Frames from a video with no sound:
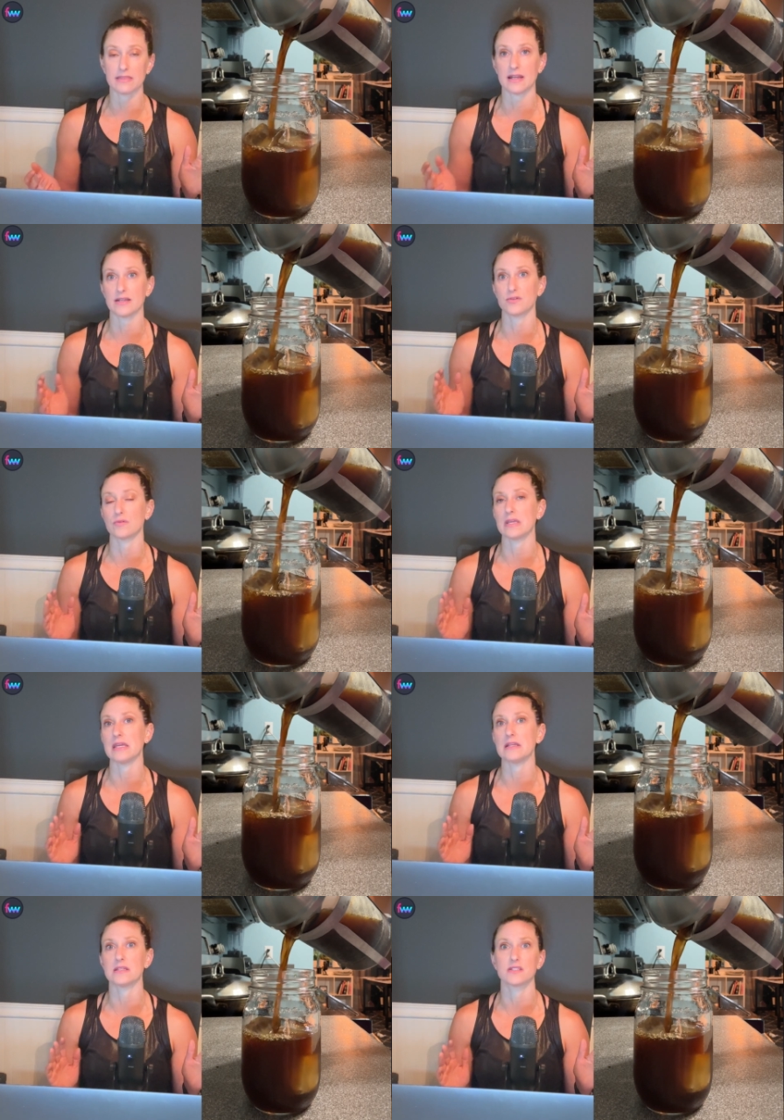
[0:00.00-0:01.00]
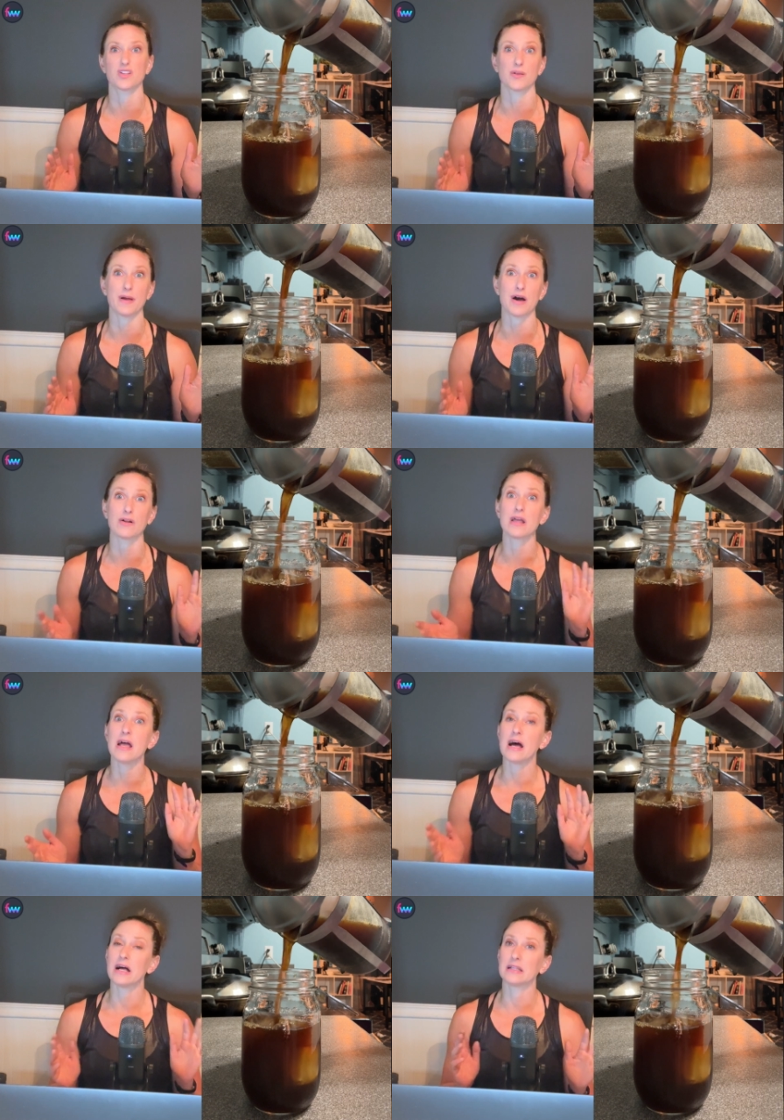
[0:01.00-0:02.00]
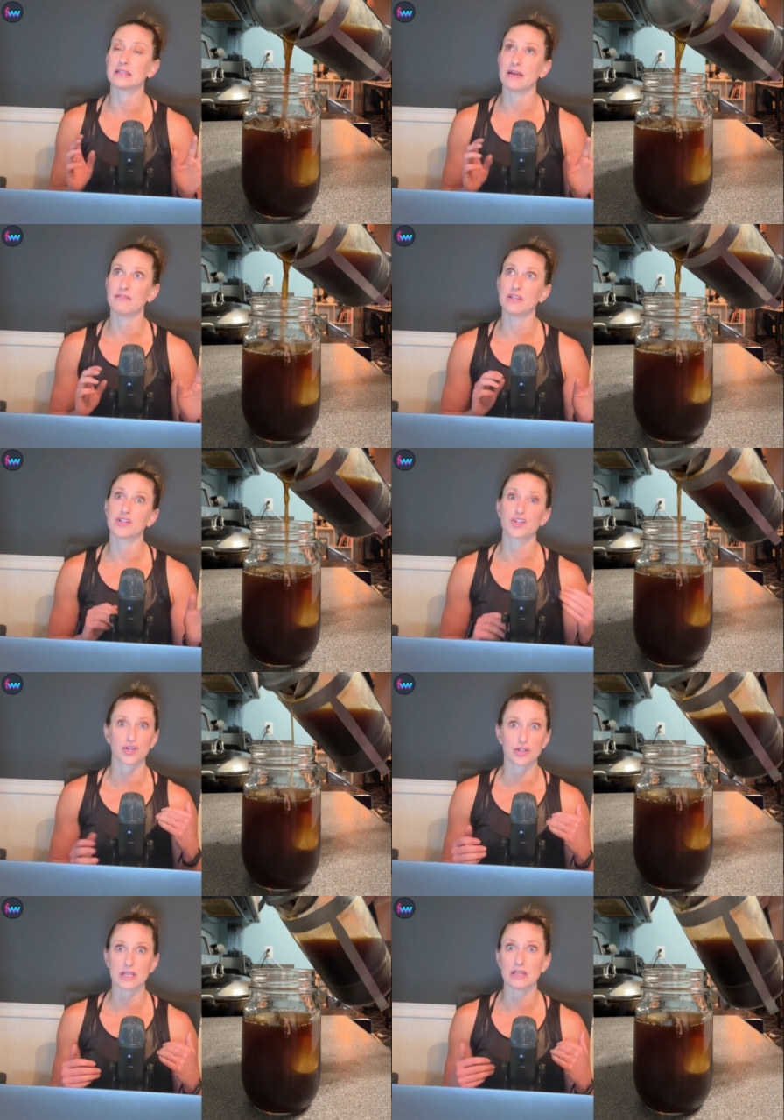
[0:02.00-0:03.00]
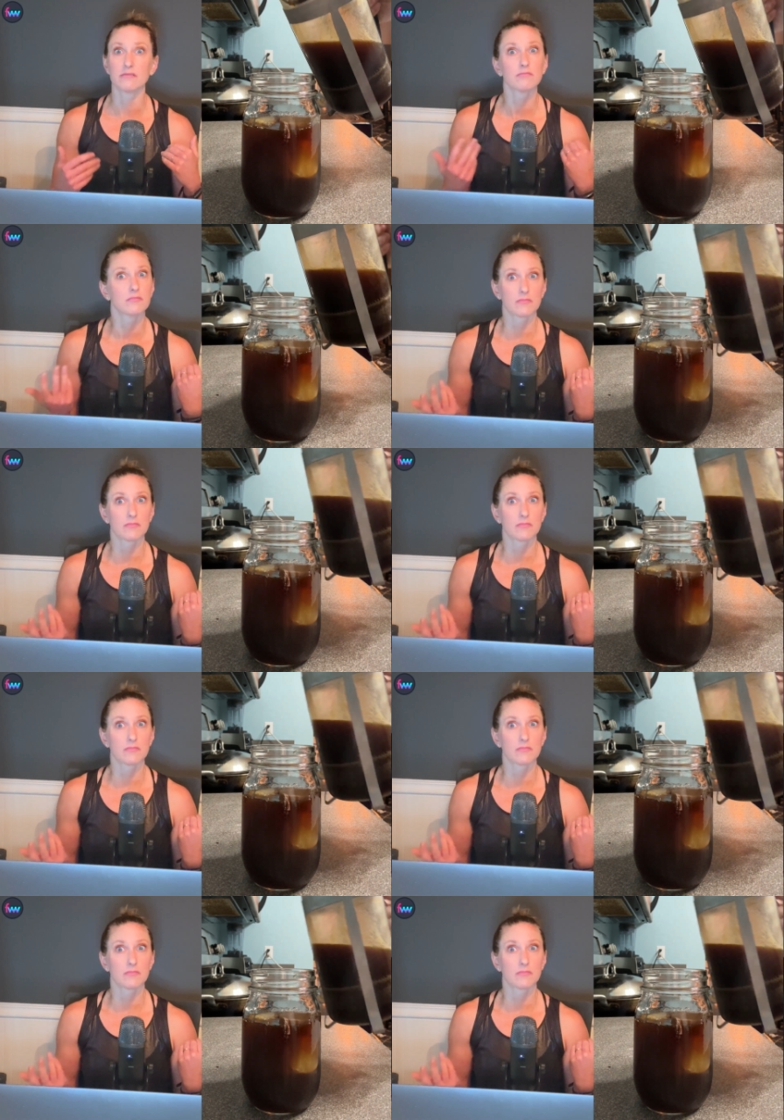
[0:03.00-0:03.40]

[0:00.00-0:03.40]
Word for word: and then I don't eat until about 11:30